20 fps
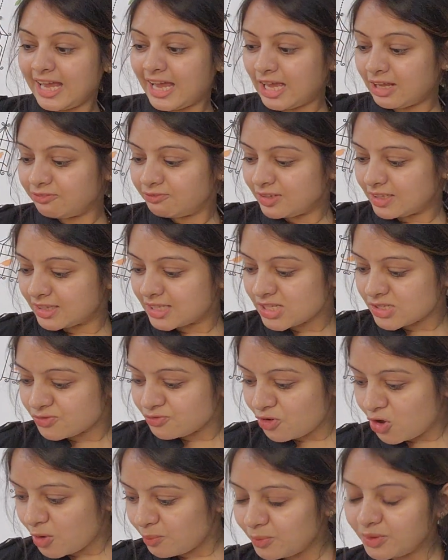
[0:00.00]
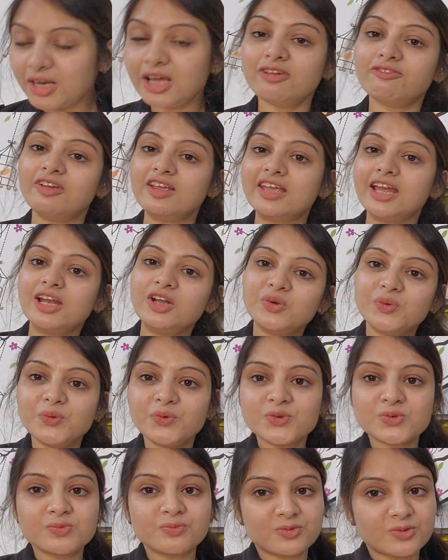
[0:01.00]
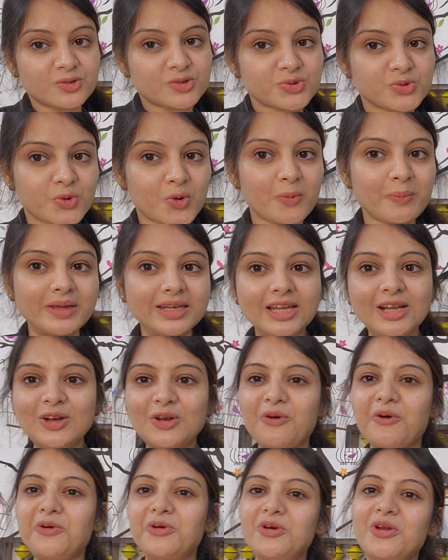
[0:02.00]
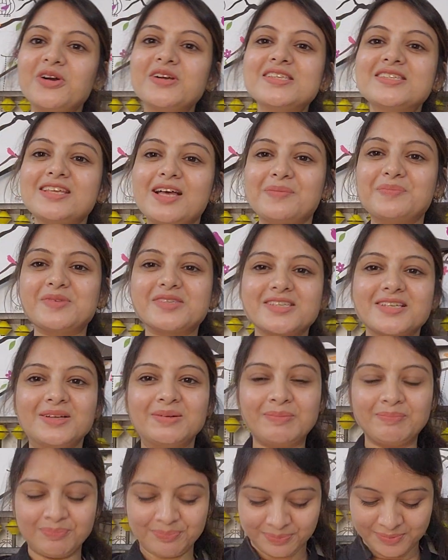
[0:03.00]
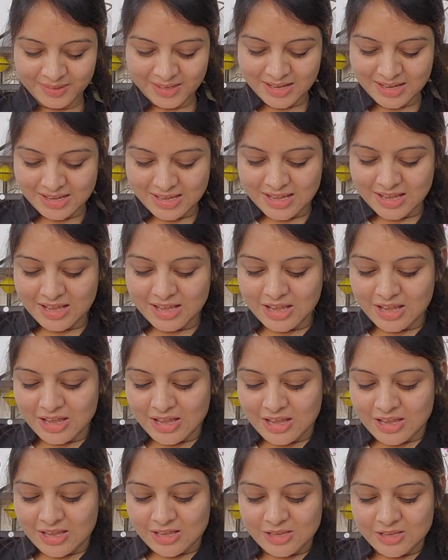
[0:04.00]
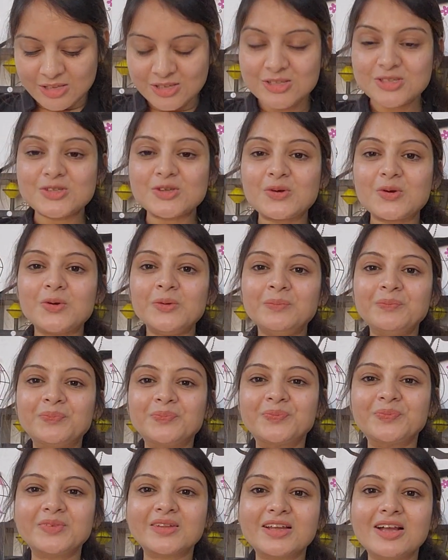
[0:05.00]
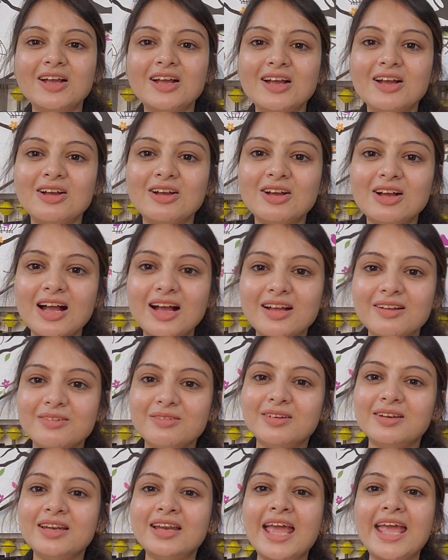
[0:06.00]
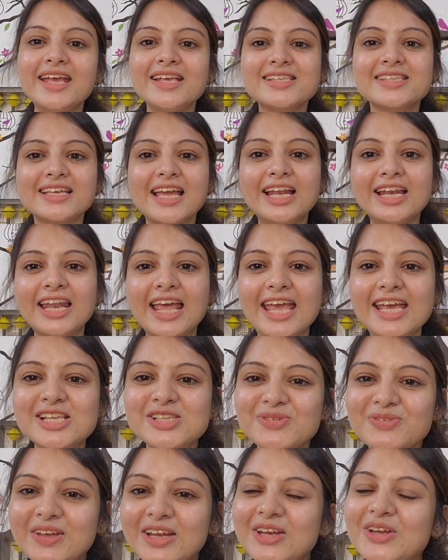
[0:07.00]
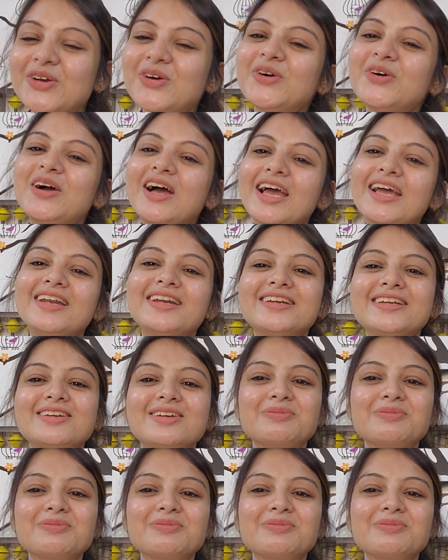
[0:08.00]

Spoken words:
and with this formula we can do so many long sums. So in next video I'll